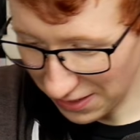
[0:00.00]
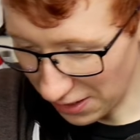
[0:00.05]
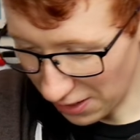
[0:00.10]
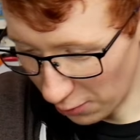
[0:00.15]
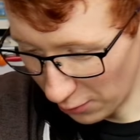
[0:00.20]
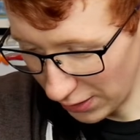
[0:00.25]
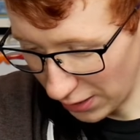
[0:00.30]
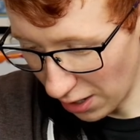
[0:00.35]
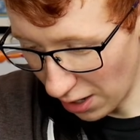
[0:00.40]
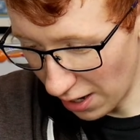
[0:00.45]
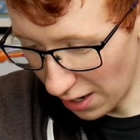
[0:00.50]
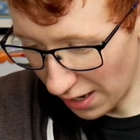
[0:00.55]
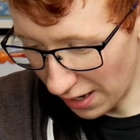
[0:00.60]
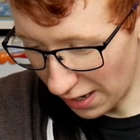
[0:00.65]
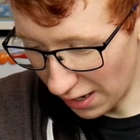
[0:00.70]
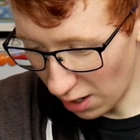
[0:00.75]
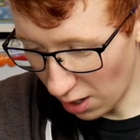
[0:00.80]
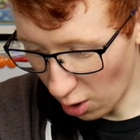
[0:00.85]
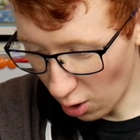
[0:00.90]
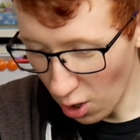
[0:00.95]
Oh, we got
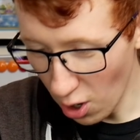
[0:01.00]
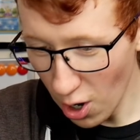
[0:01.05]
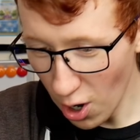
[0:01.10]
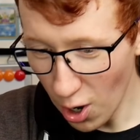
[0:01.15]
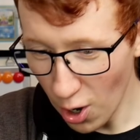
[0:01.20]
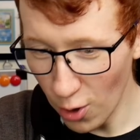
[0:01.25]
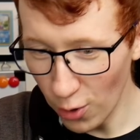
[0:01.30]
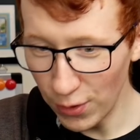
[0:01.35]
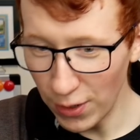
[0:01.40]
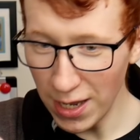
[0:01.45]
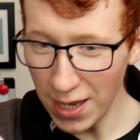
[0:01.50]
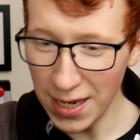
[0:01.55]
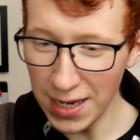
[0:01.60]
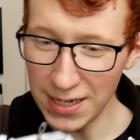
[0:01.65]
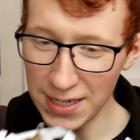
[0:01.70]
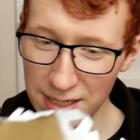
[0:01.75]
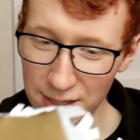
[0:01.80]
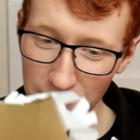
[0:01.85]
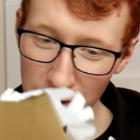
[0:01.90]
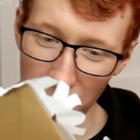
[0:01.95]
a, oh,
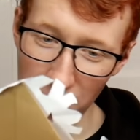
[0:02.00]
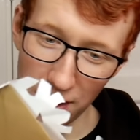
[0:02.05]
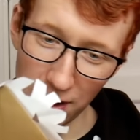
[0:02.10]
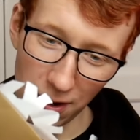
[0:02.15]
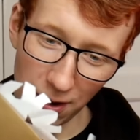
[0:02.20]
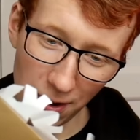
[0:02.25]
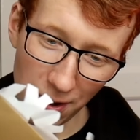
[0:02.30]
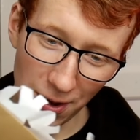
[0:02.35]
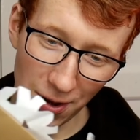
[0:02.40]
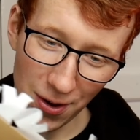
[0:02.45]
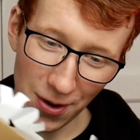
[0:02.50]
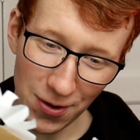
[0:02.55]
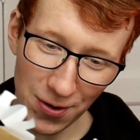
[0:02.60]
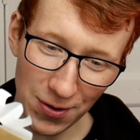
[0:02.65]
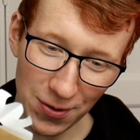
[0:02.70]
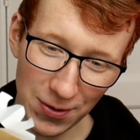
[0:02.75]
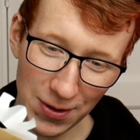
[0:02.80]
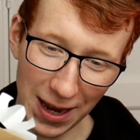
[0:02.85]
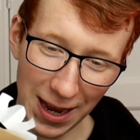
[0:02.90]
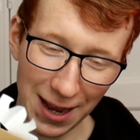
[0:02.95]
nice. We got,
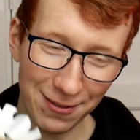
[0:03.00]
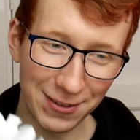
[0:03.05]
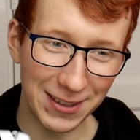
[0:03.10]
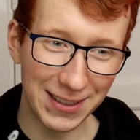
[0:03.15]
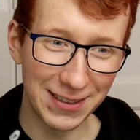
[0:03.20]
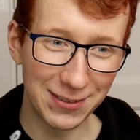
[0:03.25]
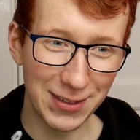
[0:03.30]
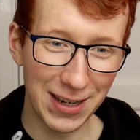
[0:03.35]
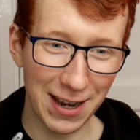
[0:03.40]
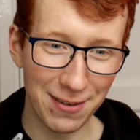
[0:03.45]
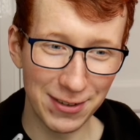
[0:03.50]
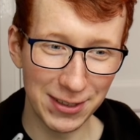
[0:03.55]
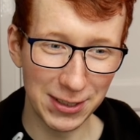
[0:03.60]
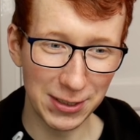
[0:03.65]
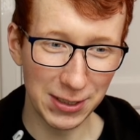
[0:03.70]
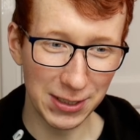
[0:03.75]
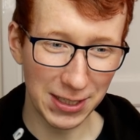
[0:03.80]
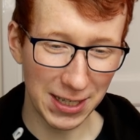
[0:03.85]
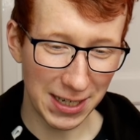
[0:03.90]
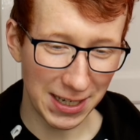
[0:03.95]
oh, we have a, we have a
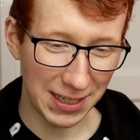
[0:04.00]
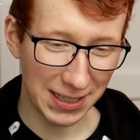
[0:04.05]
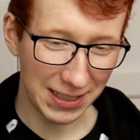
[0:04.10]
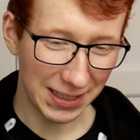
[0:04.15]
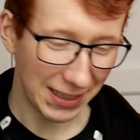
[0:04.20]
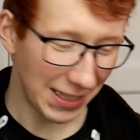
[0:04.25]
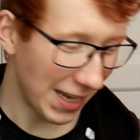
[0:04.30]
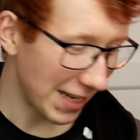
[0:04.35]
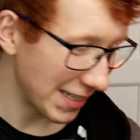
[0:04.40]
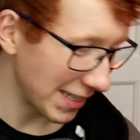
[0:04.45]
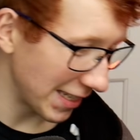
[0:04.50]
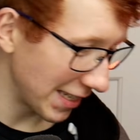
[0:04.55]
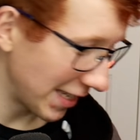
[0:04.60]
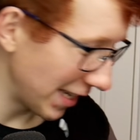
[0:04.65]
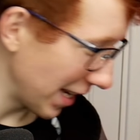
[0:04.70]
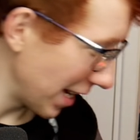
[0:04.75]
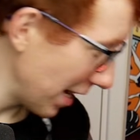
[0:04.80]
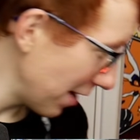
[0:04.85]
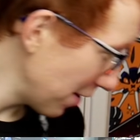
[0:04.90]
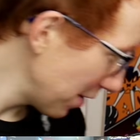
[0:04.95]
little uh, letter
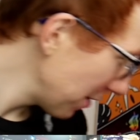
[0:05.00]
here.